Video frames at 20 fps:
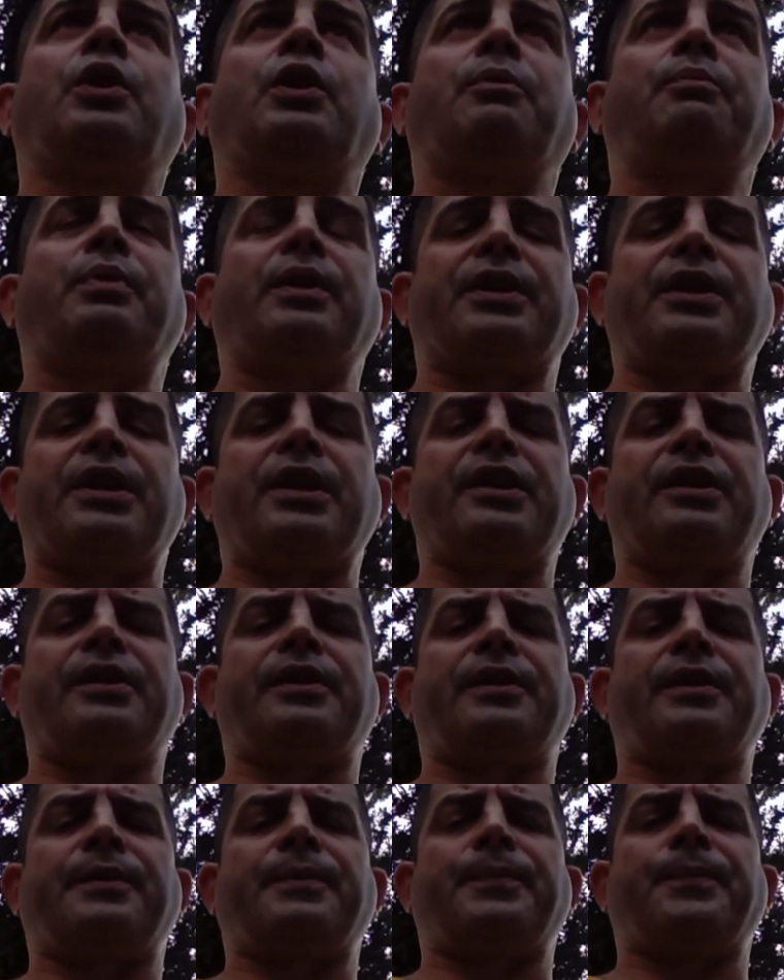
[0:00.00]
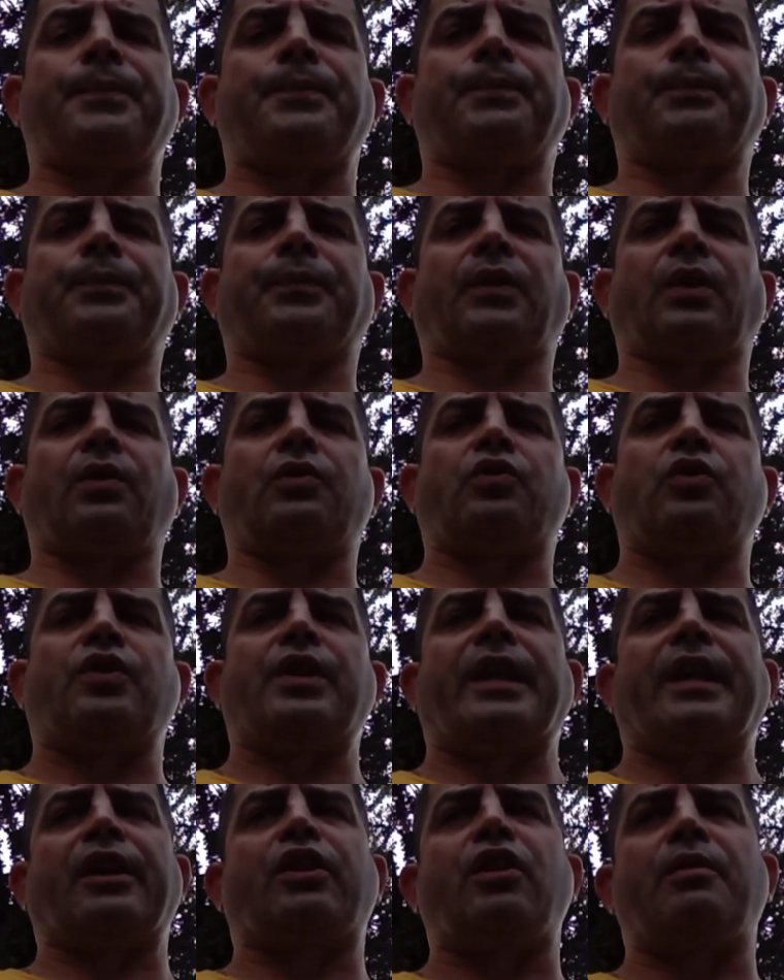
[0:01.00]
But so
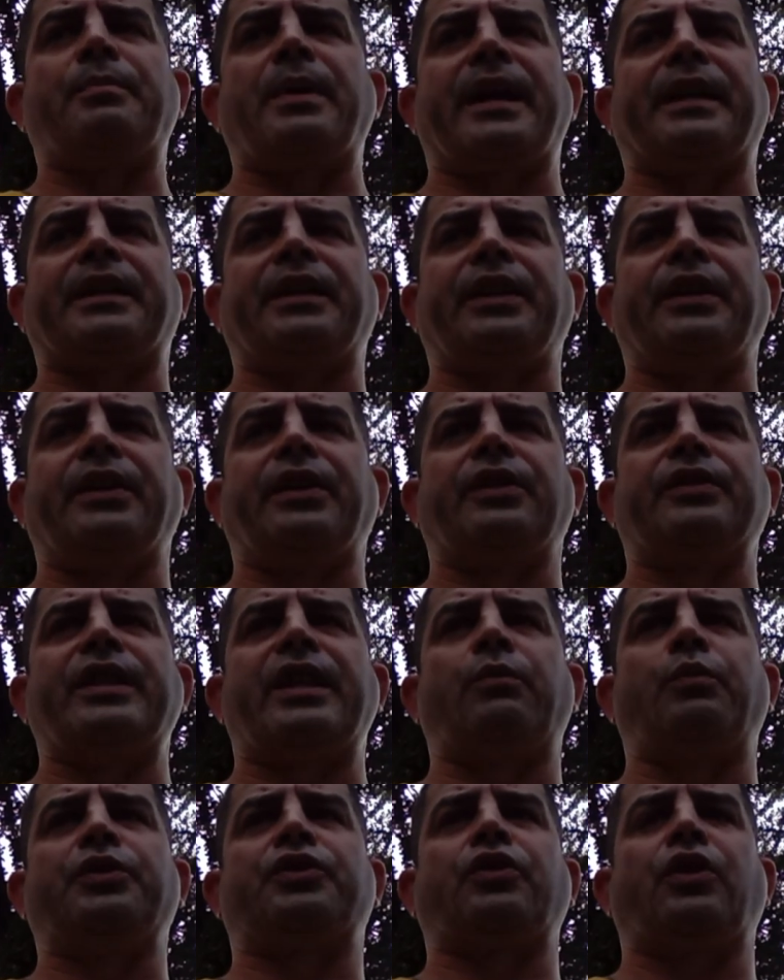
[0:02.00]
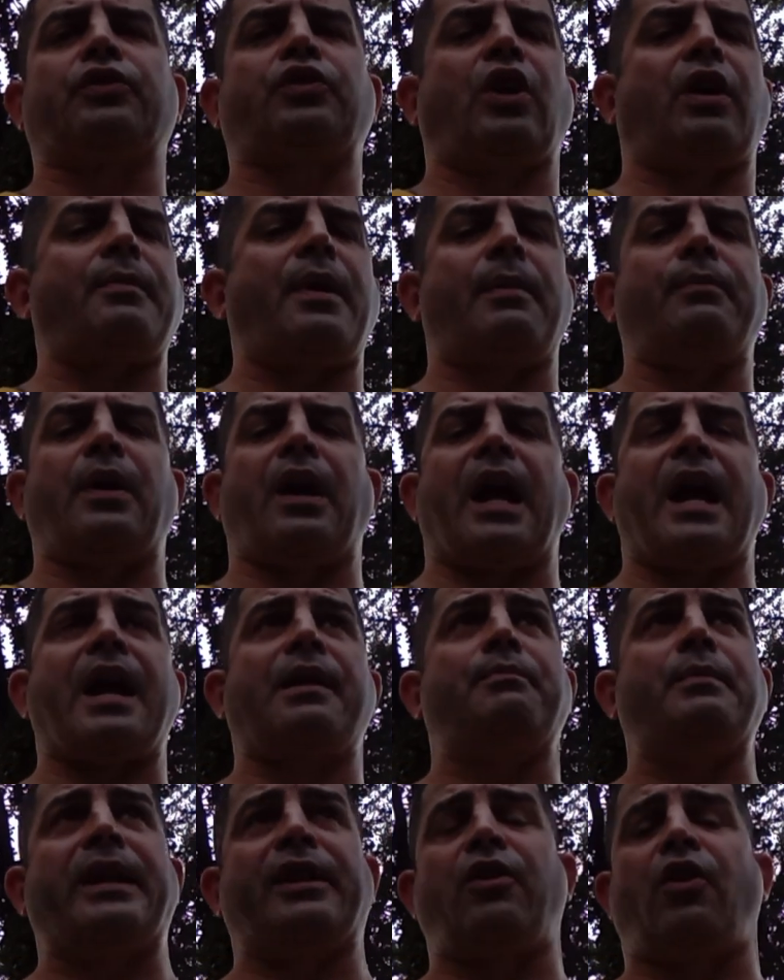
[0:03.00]
then I come back here, and then we start talking about, I
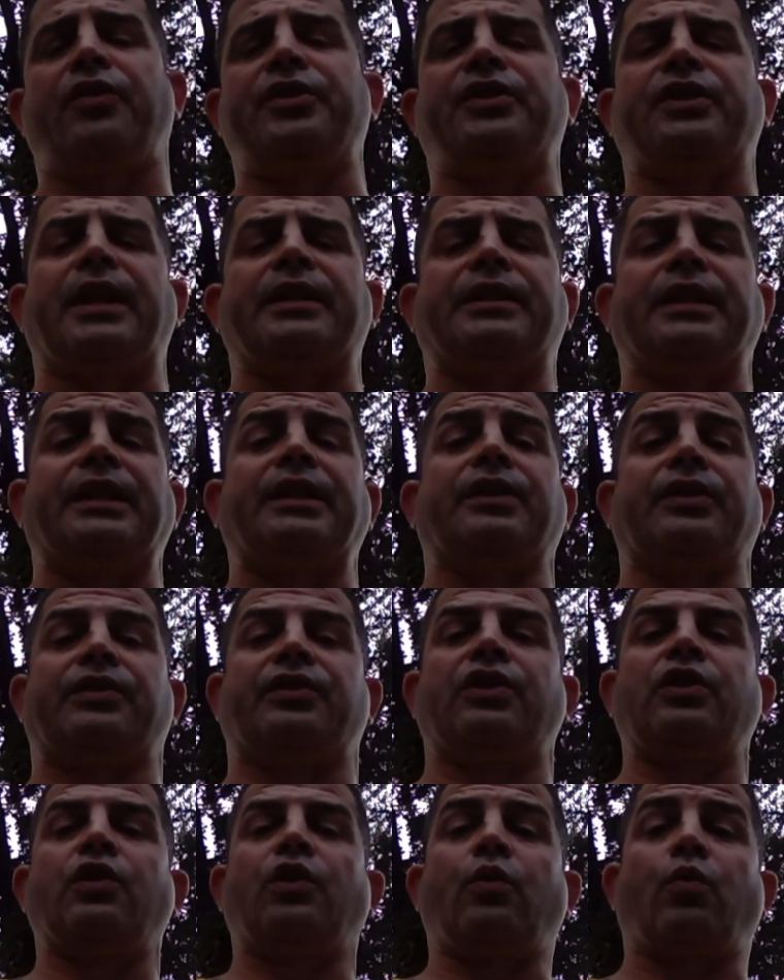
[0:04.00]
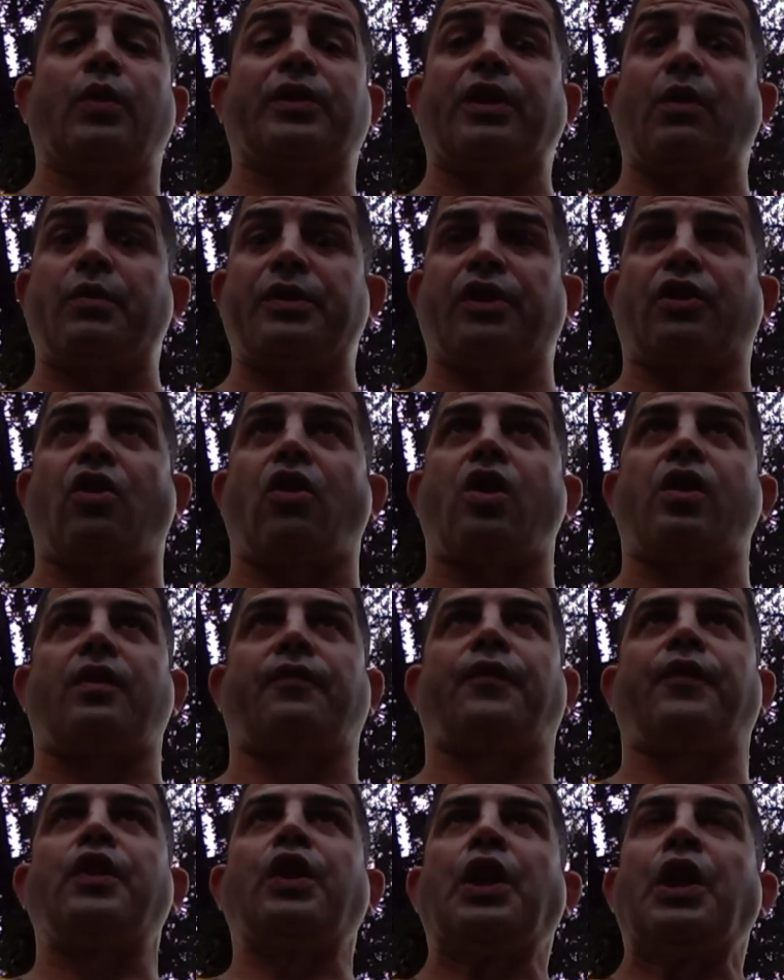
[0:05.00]
had made all these ideas. Once I went to
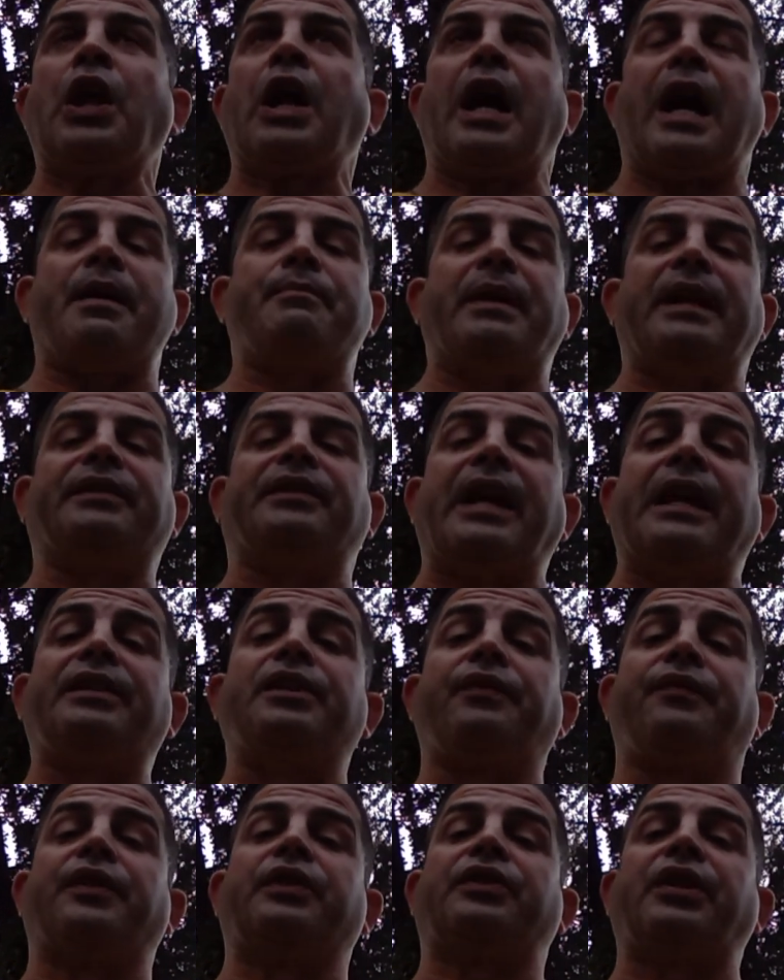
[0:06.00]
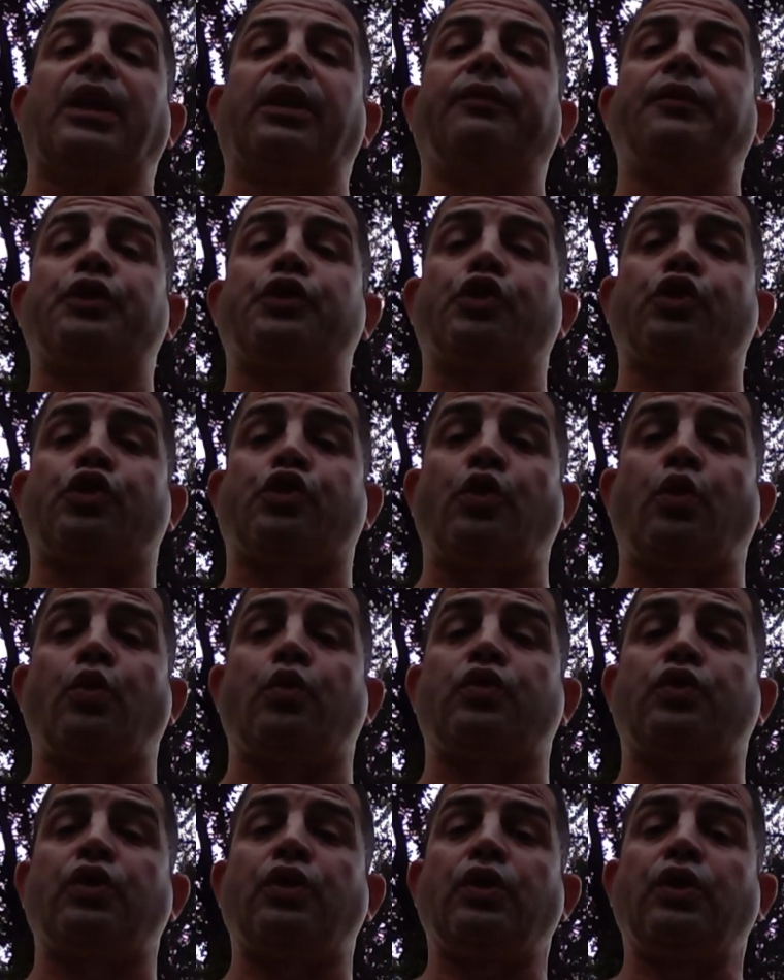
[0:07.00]
Cardiff, I made 10 different television
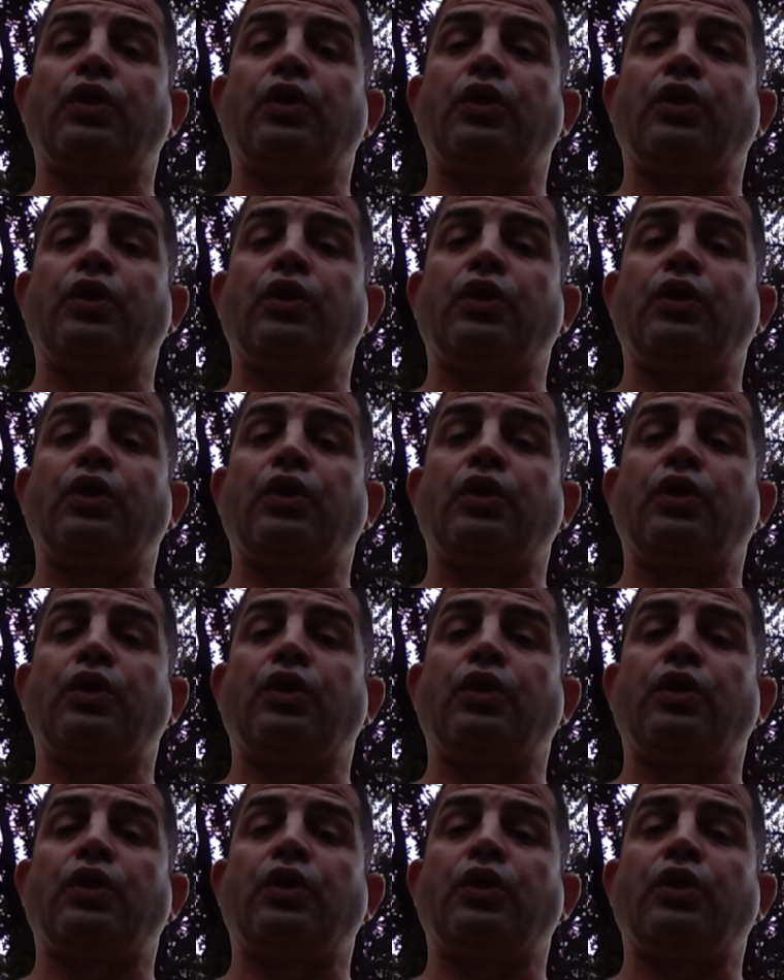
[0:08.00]
shows